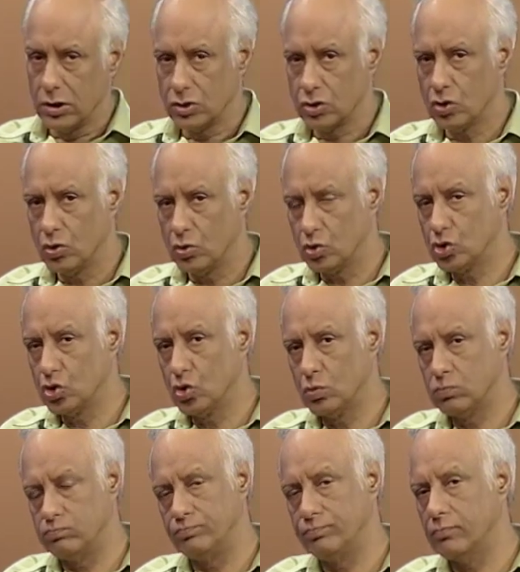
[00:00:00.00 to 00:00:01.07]

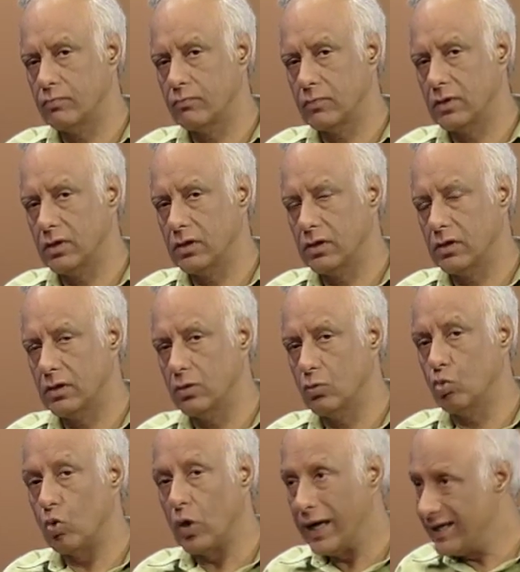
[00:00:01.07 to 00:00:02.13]
So
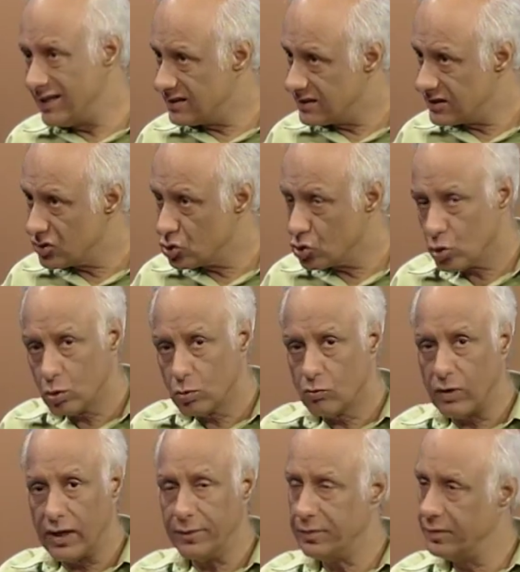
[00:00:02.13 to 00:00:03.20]
why it is so,
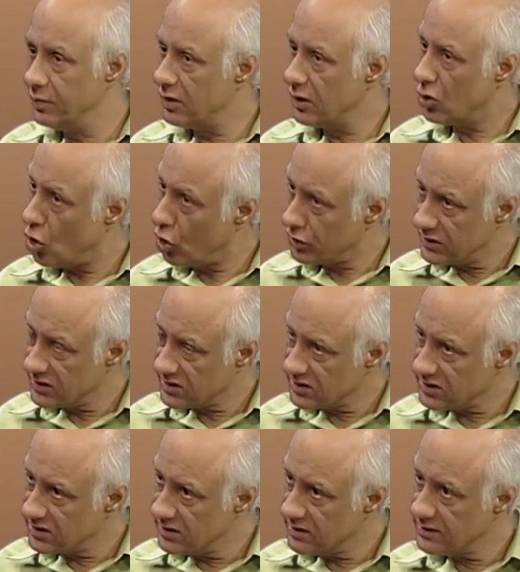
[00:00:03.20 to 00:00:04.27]
why people are not
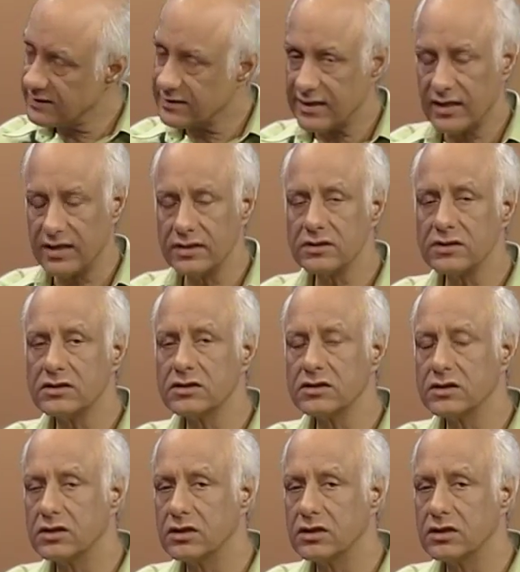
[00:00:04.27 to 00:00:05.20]
interested in science